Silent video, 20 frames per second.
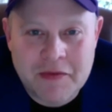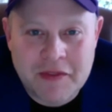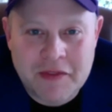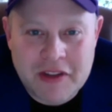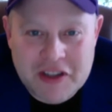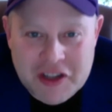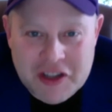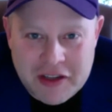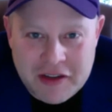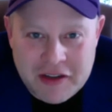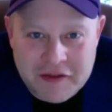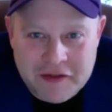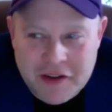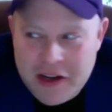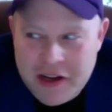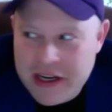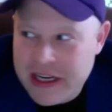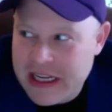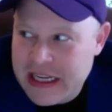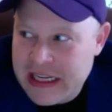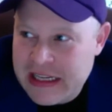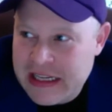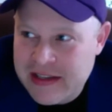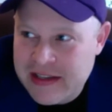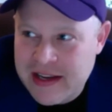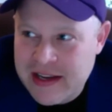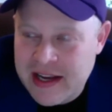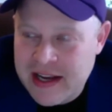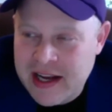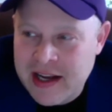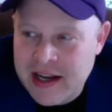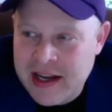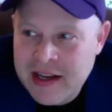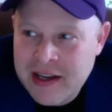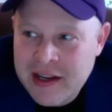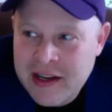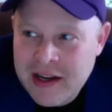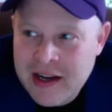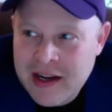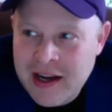the Jillian Fund, is
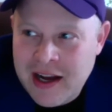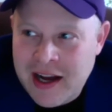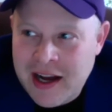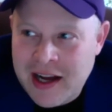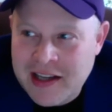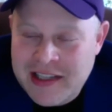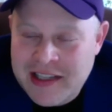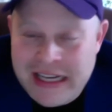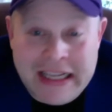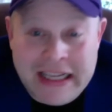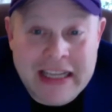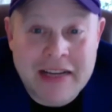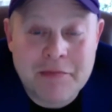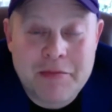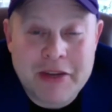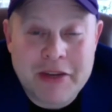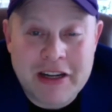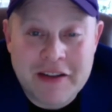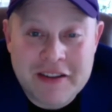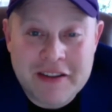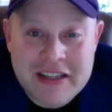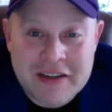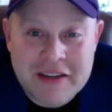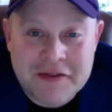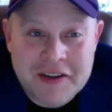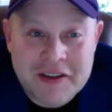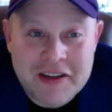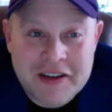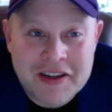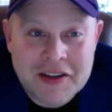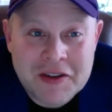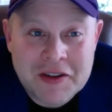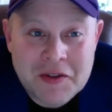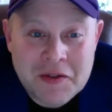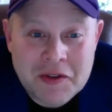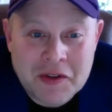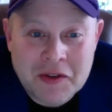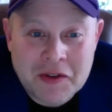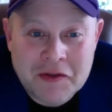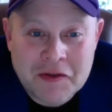taking a bit of a different
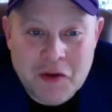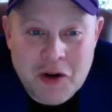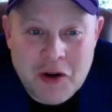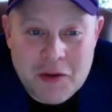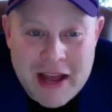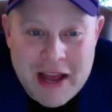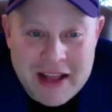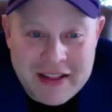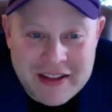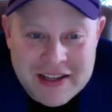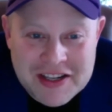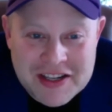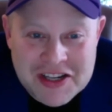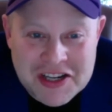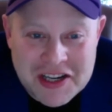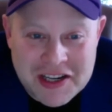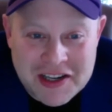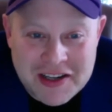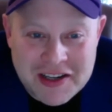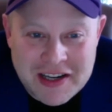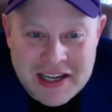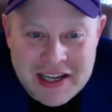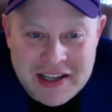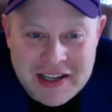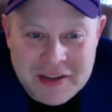format this year. It